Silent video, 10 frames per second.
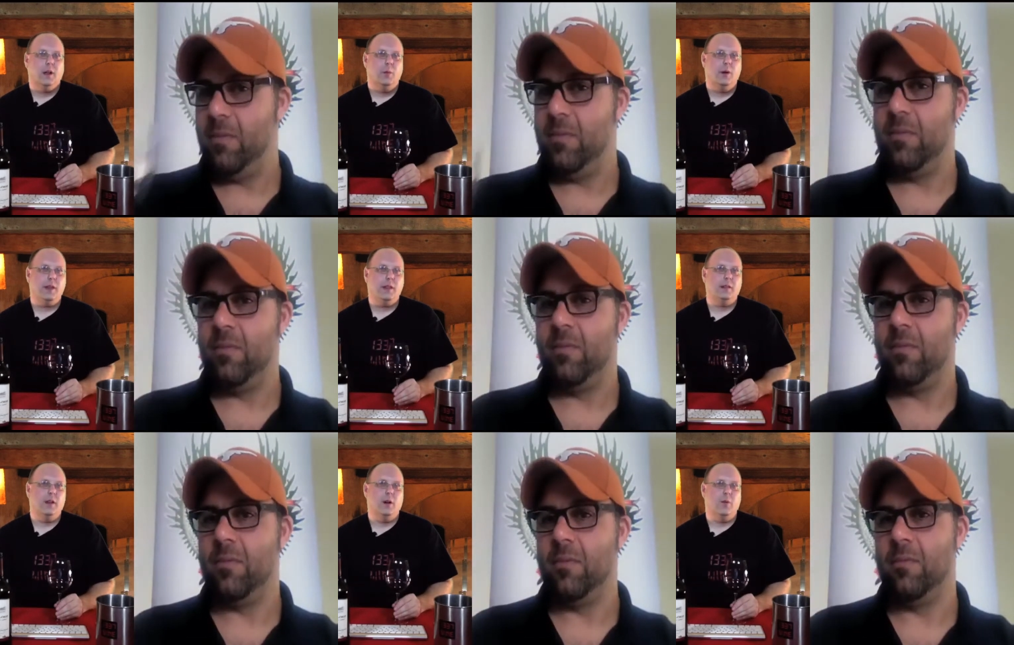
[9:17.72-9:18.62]

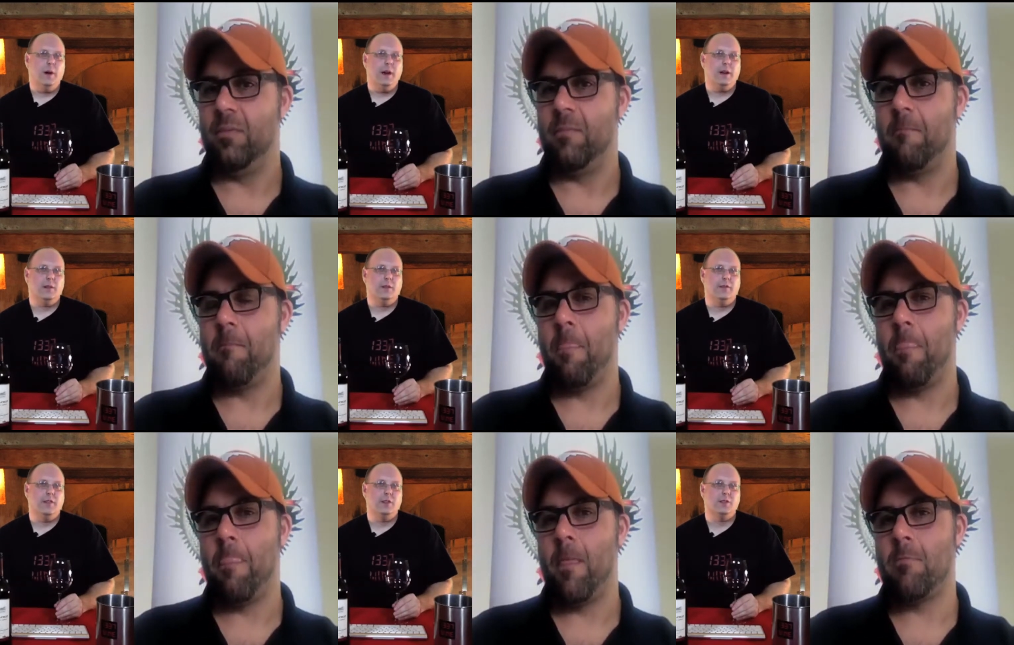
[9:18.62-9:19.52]
Speaker 1: within a week. The
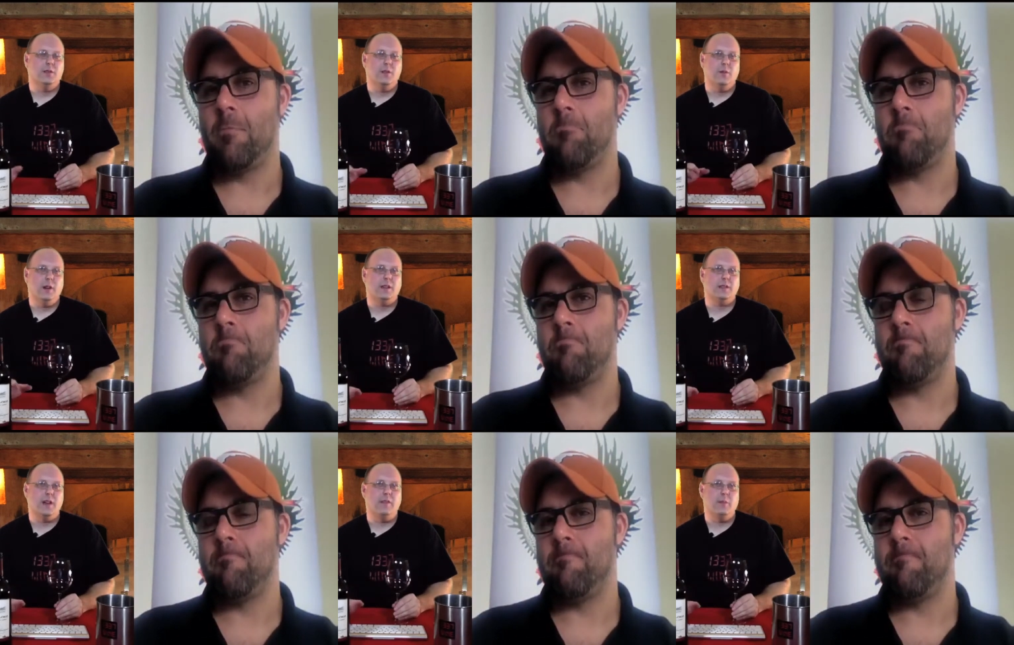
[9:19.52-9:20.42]
first two
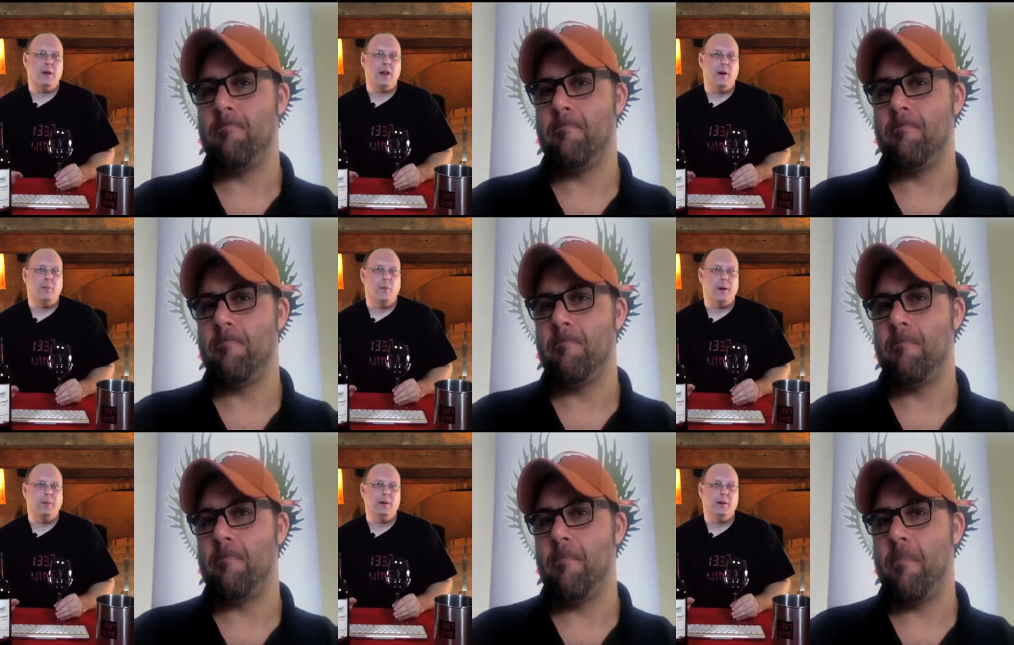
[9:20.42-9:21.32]
weeks of it being up will
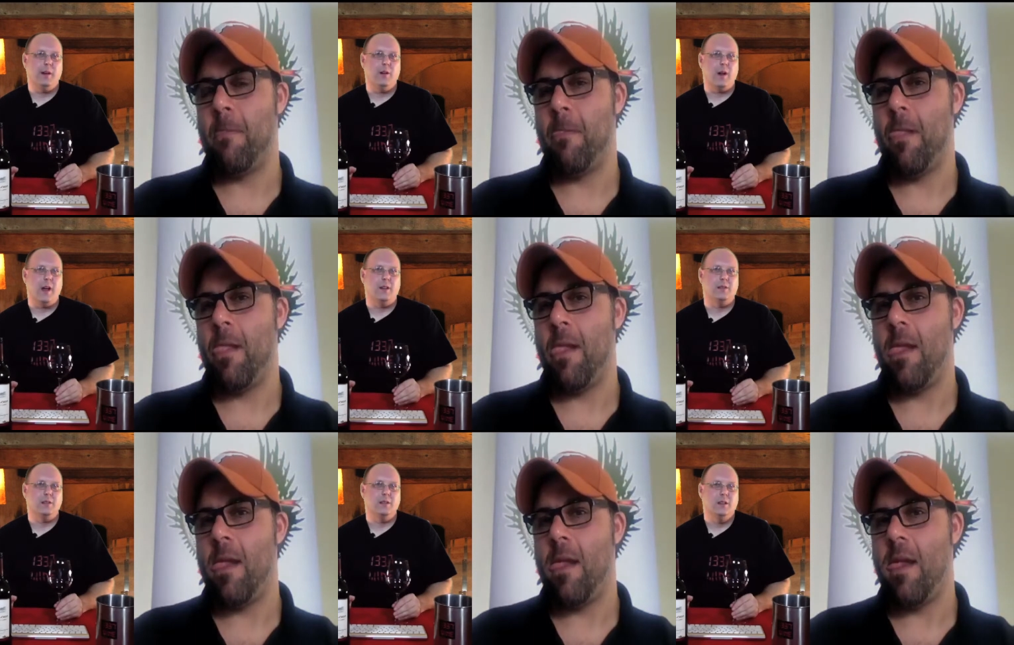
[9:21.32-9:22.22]
probably be
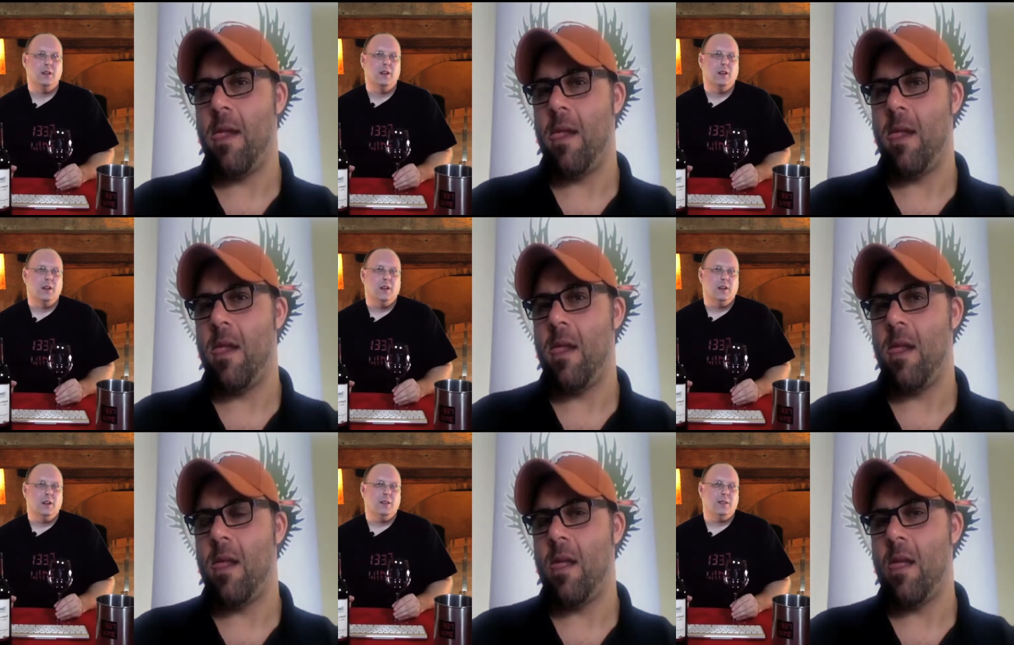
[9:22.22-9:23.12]
around
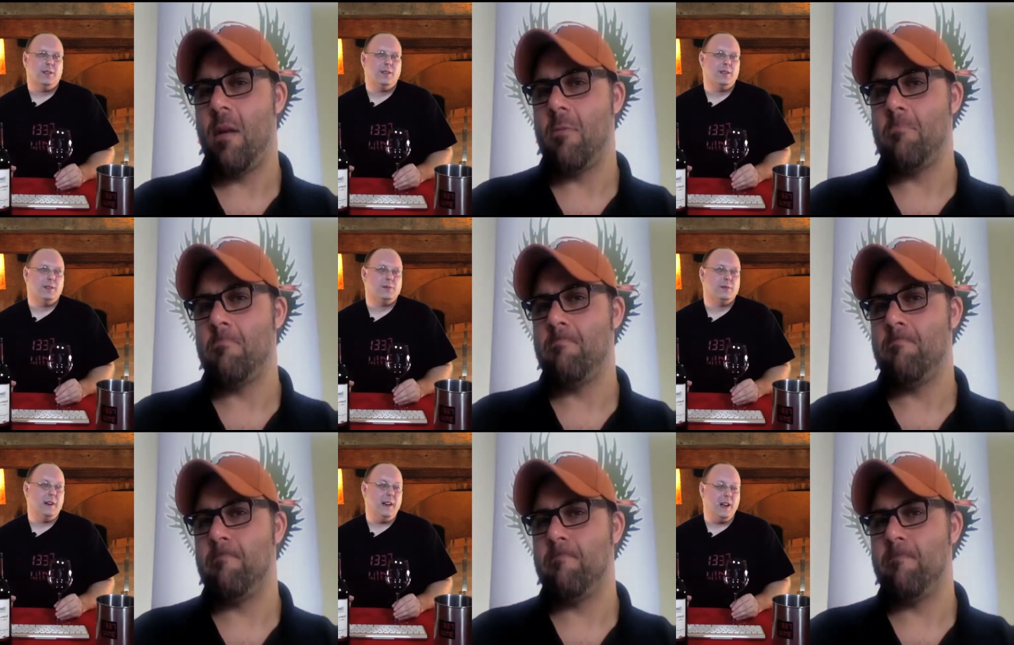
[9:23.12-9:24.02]

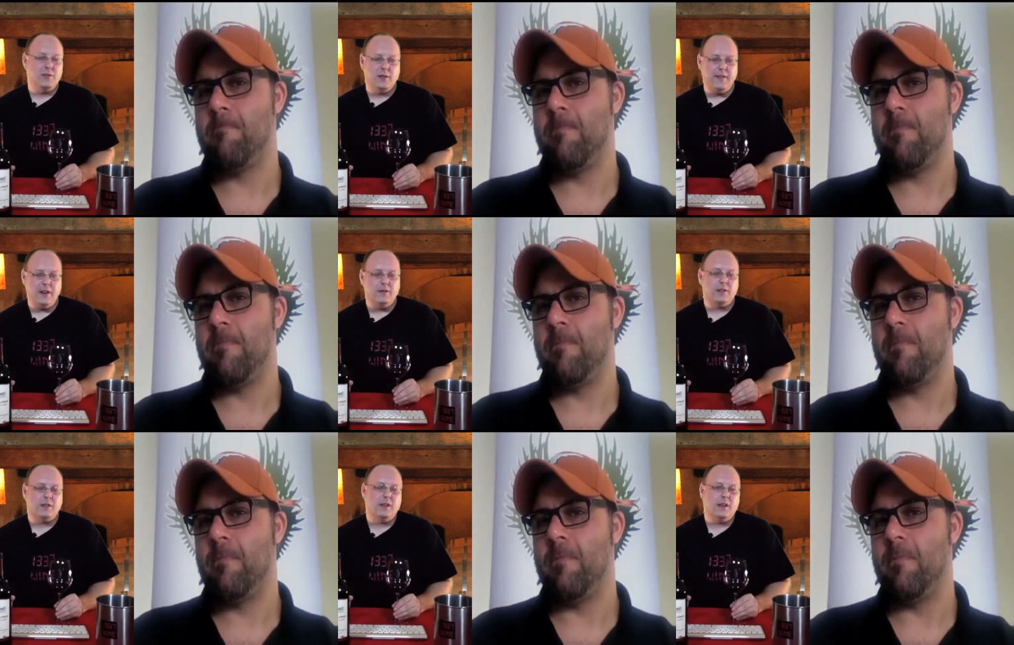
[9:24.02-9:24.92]
300
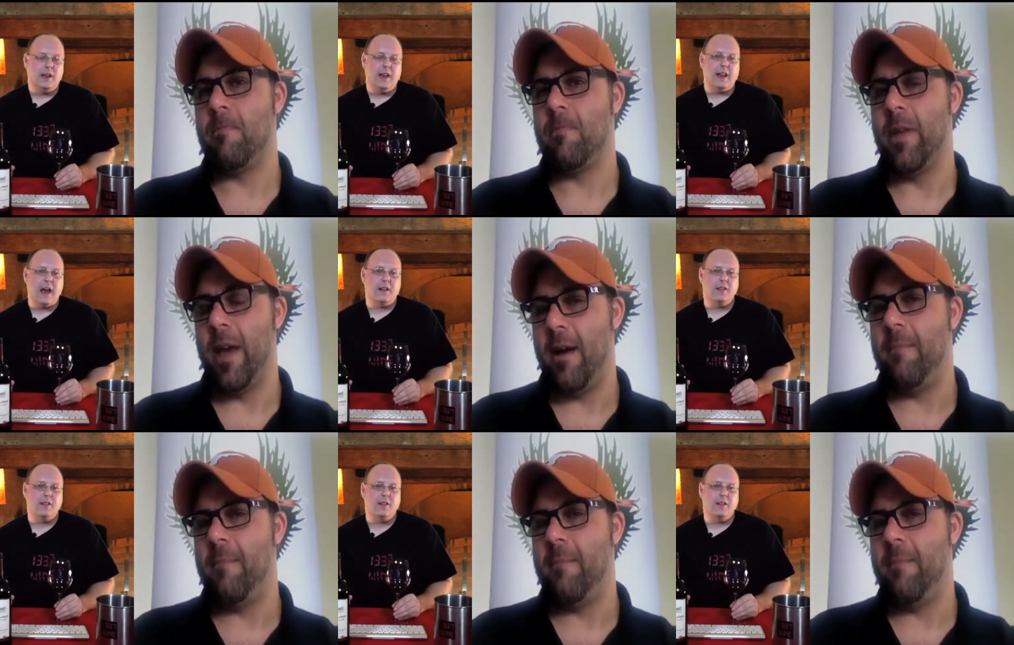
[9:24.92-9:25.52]
views, and out yeah.